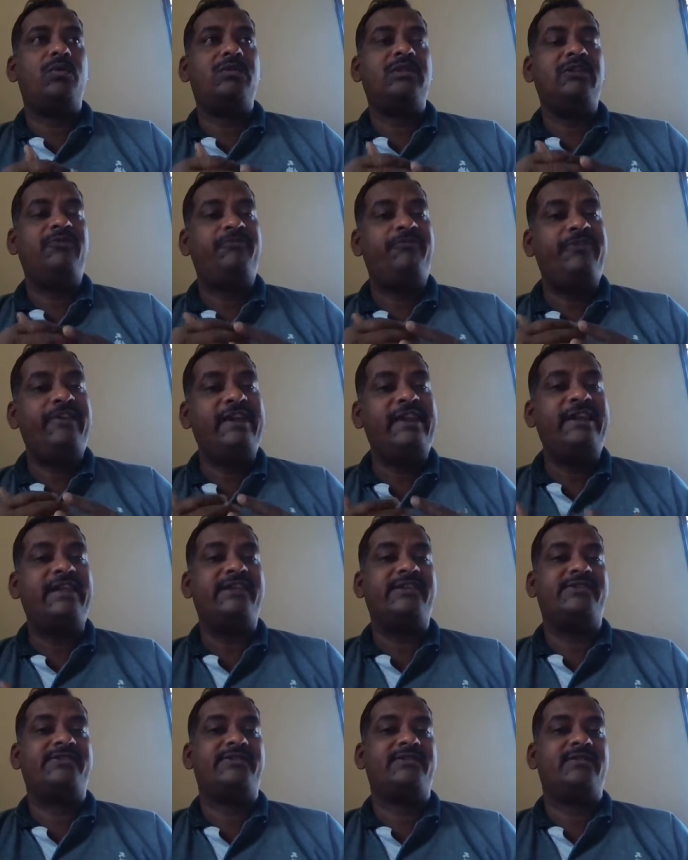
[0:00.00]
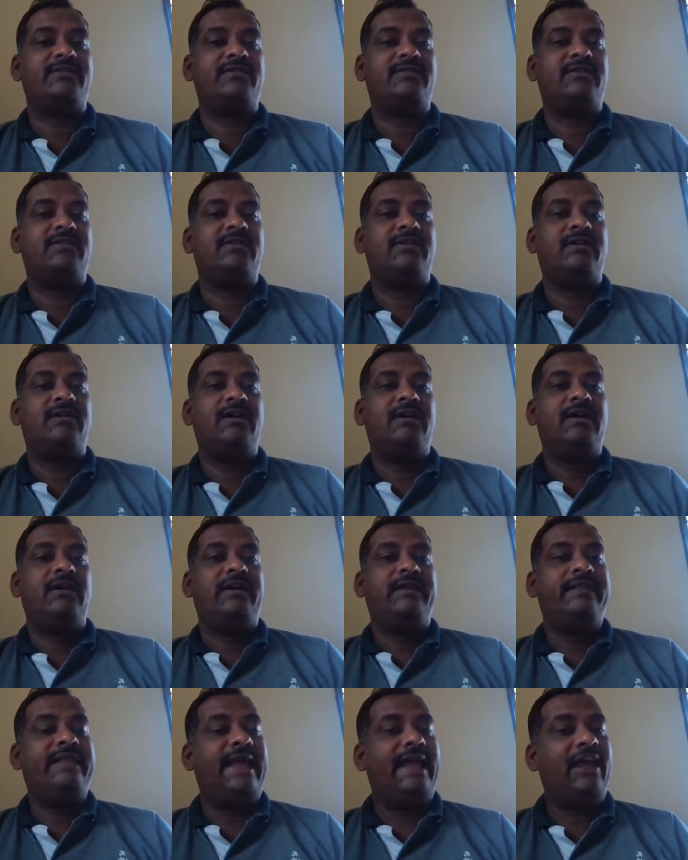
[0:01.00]
the feelings,
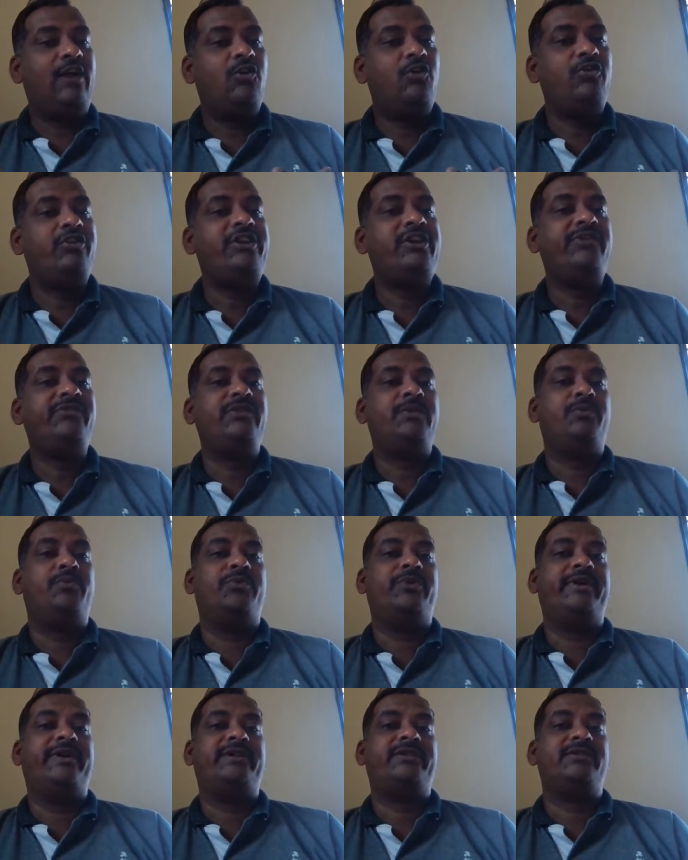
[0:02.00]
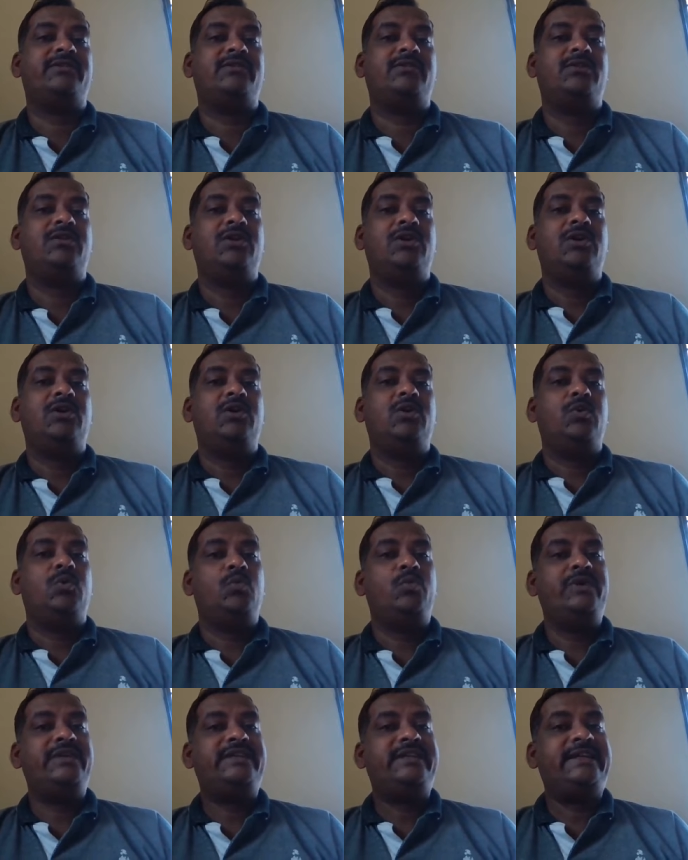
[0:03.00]
the agony of the poet,
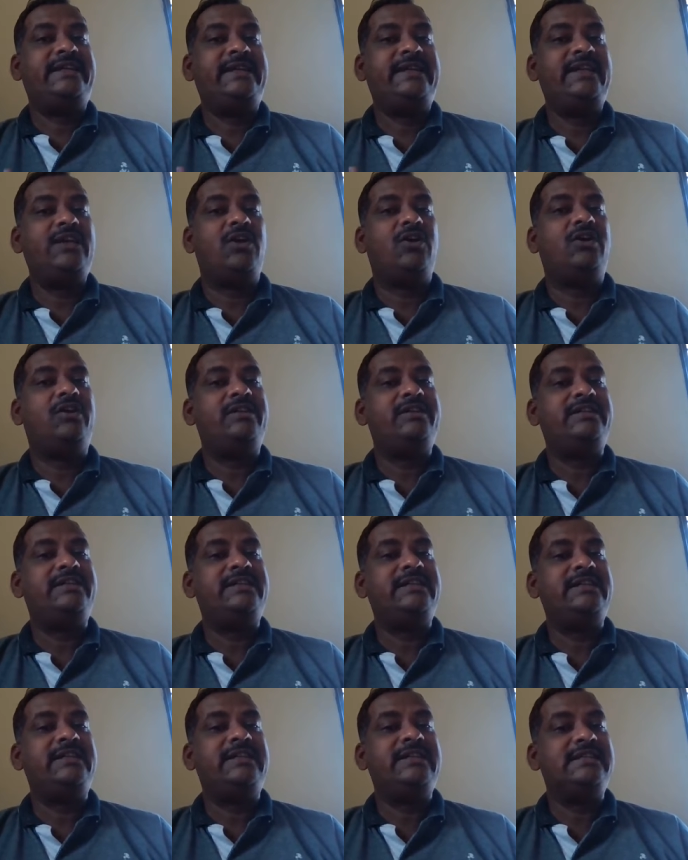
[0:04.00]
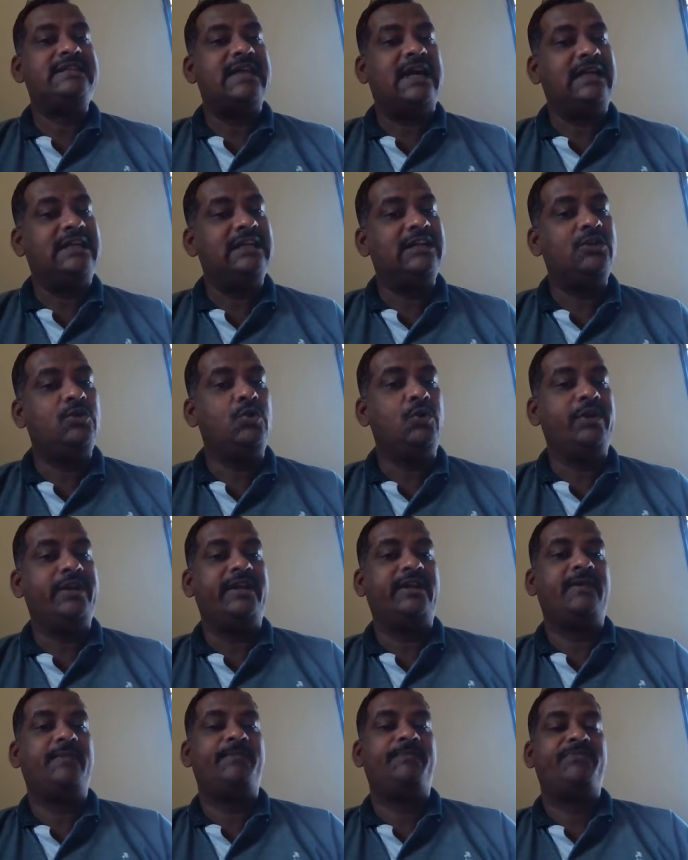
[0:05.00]
which he or she is
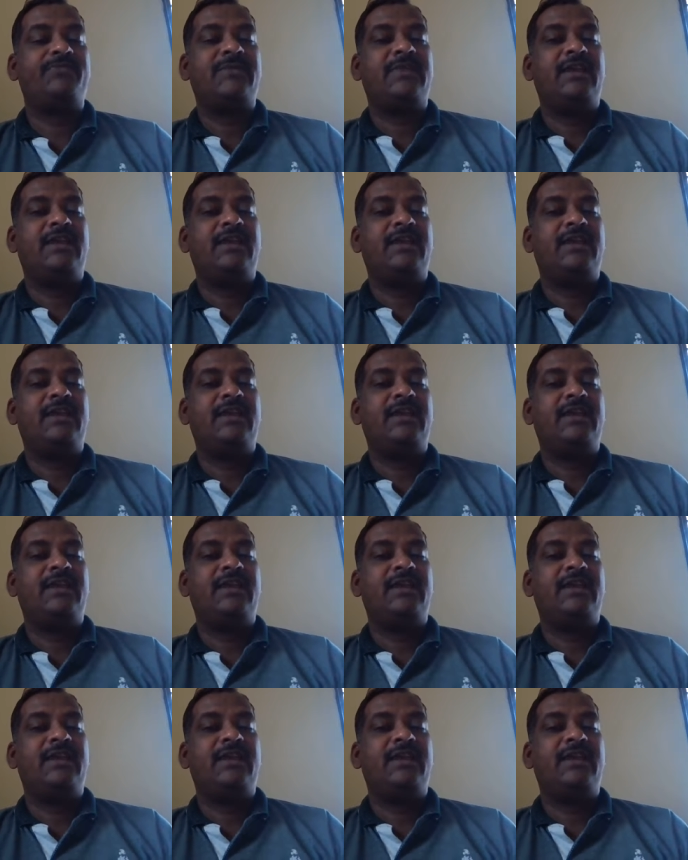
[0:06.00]
undergoing,